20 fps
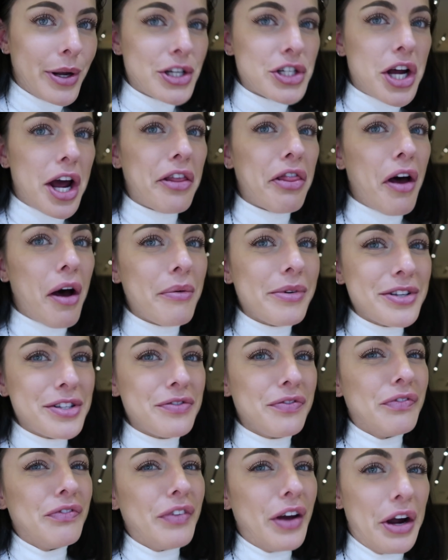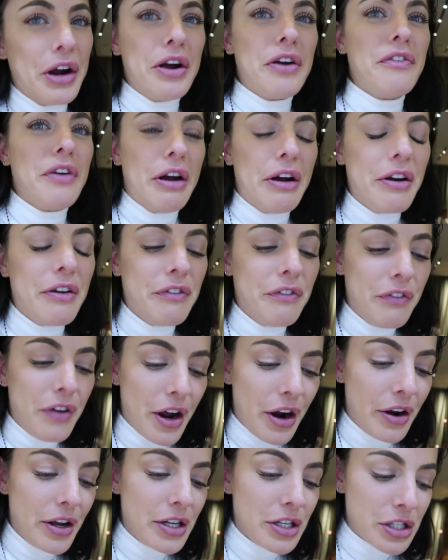which I thought was very, very,
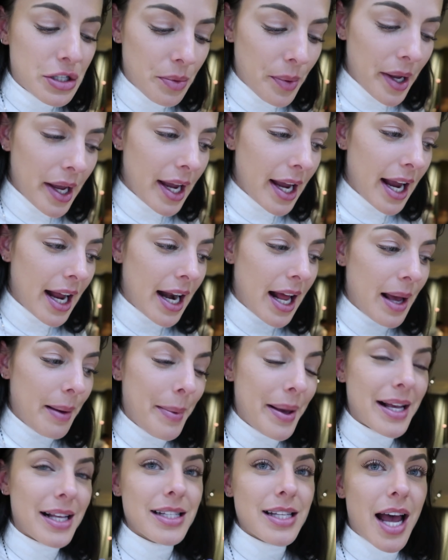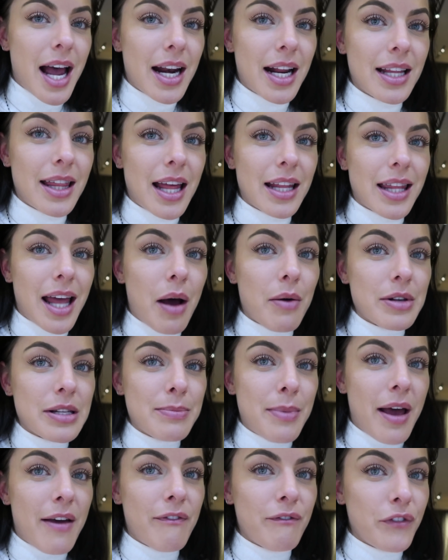very sweet. And I'm excited that that
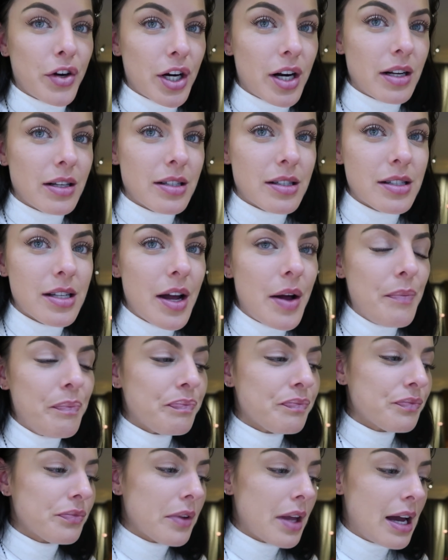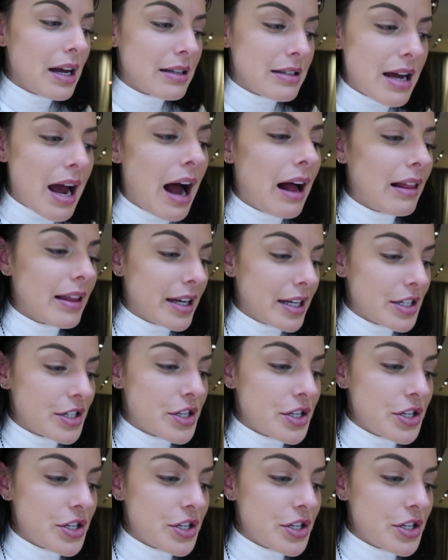was my first Italian